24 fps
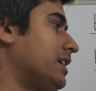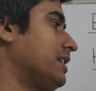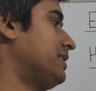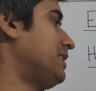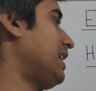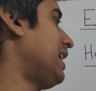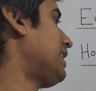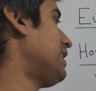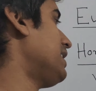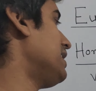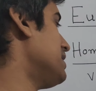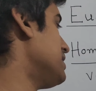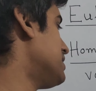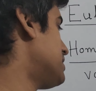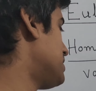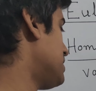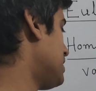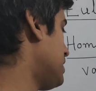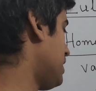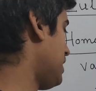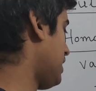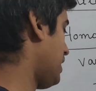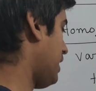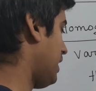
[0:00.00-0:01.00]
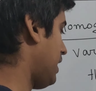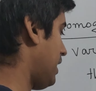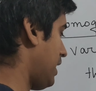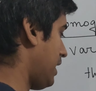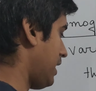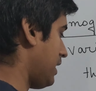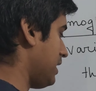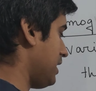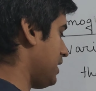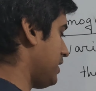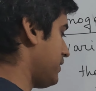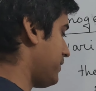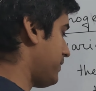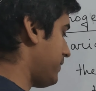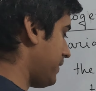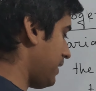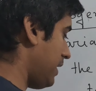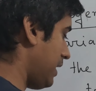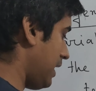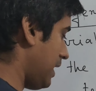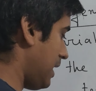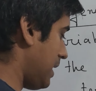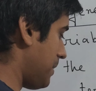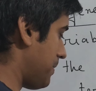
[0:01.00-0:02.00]
That is,
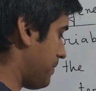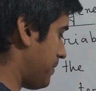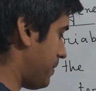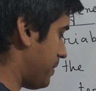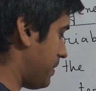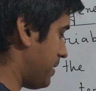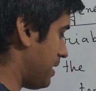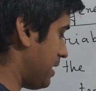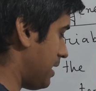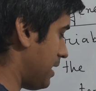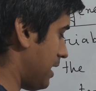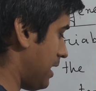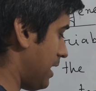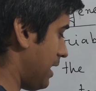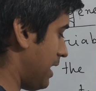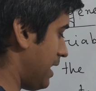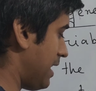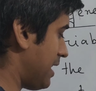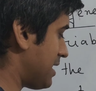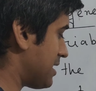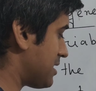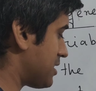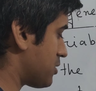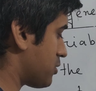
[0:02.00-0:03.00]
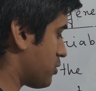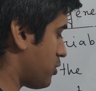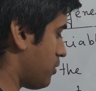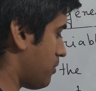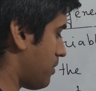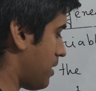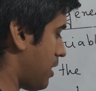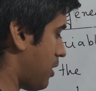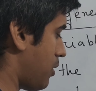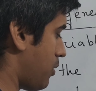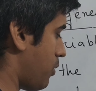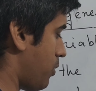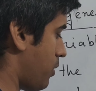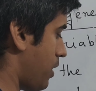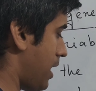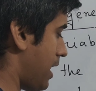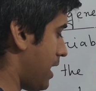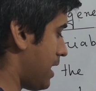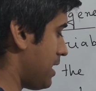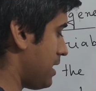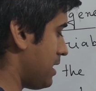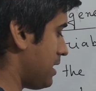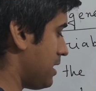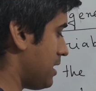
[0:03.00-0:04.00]
if f x comma
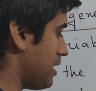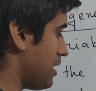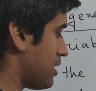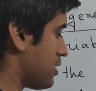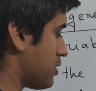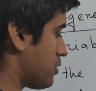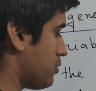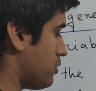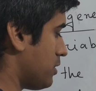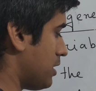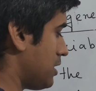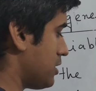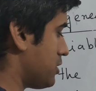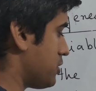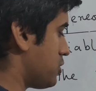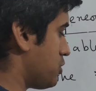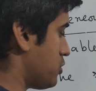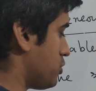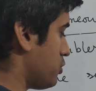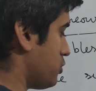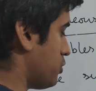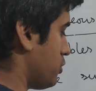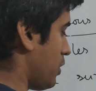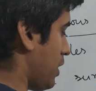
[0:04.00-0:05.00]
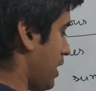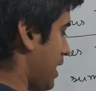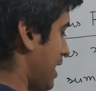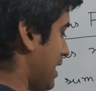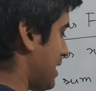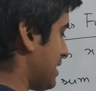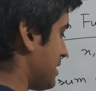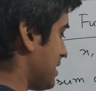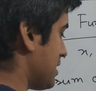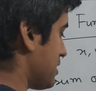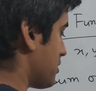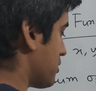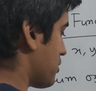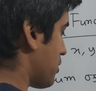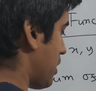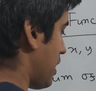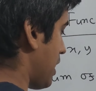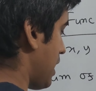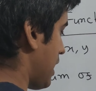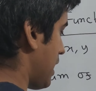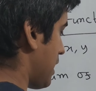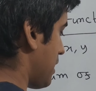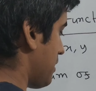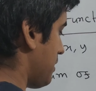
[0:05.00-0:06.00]
y equals to x
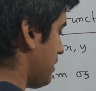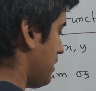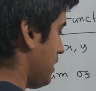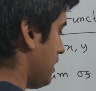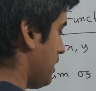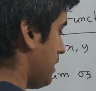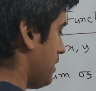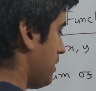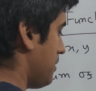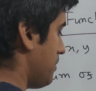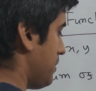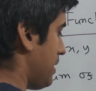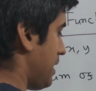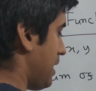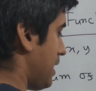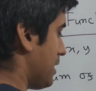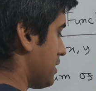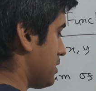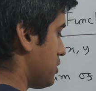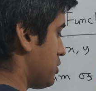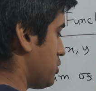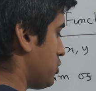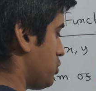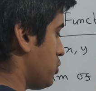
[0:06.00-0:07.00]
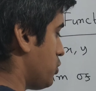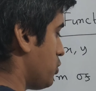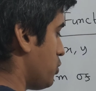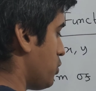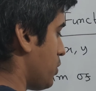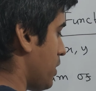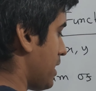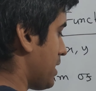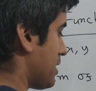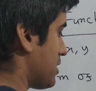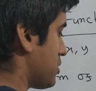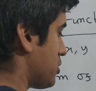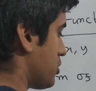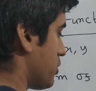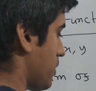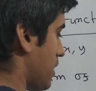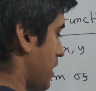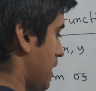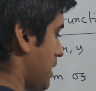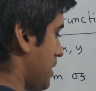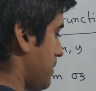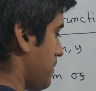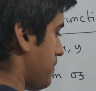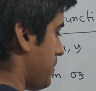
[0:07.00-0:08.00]
square plus
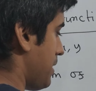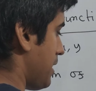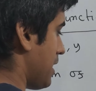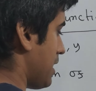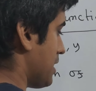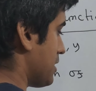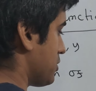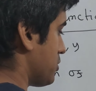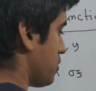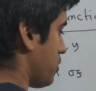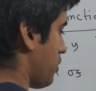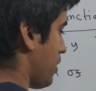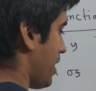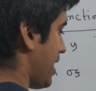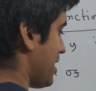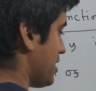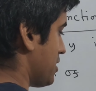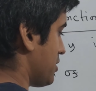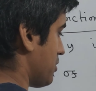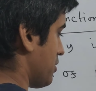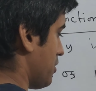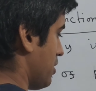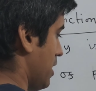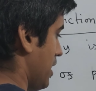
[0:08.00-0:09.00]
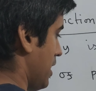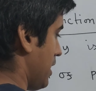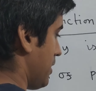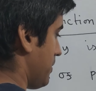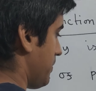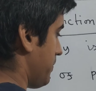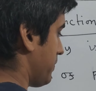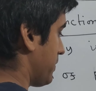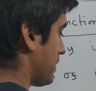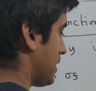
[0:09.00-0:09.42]
2xy plus y square.